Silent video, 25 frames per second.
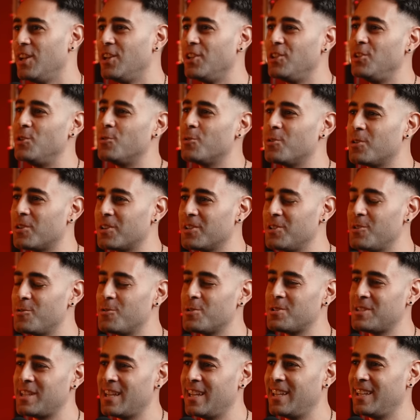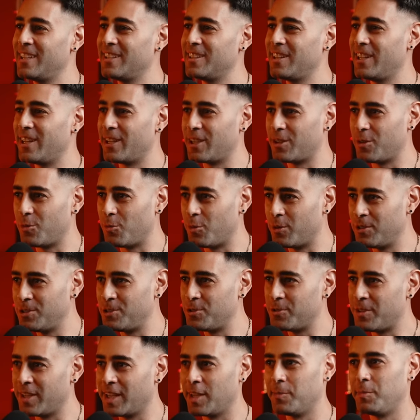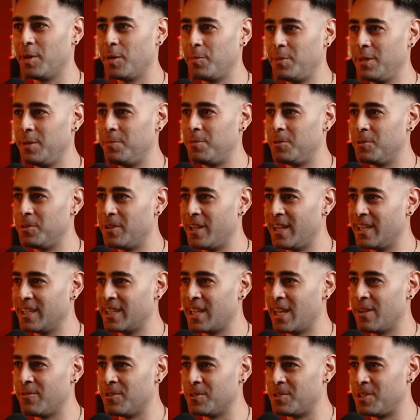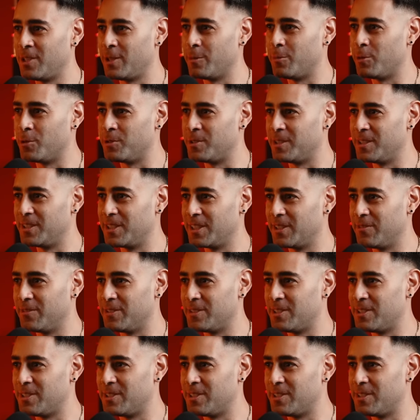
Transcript: you were saying like, what did you think about people that gave a tip or didn't give a